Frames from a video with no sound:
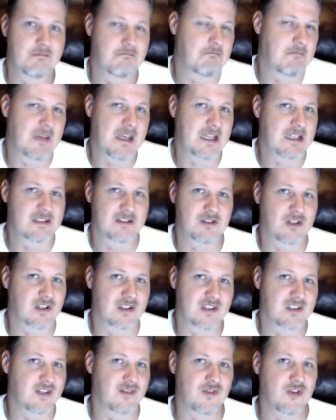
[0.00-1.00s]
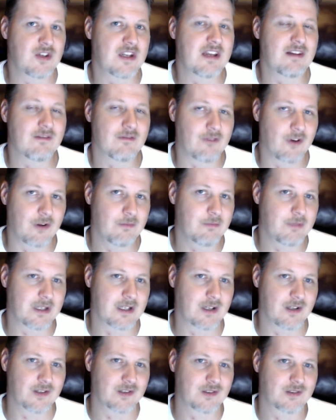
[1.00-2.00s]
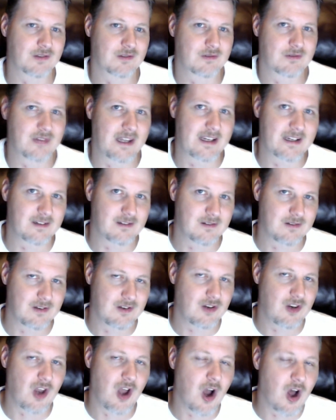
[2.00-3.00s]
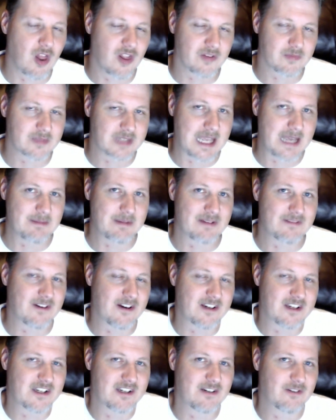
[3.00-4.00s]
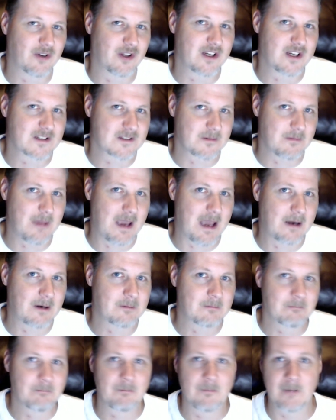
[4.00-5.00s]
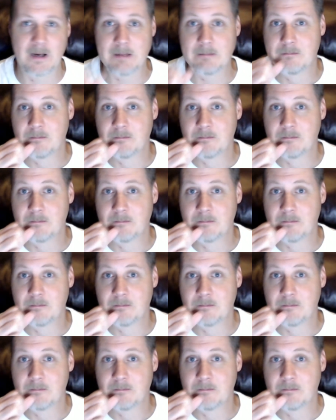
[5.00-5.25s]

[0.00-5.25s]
it's just as if you didn't vote, because like all of them can't be funded and it really doesn't matter, right?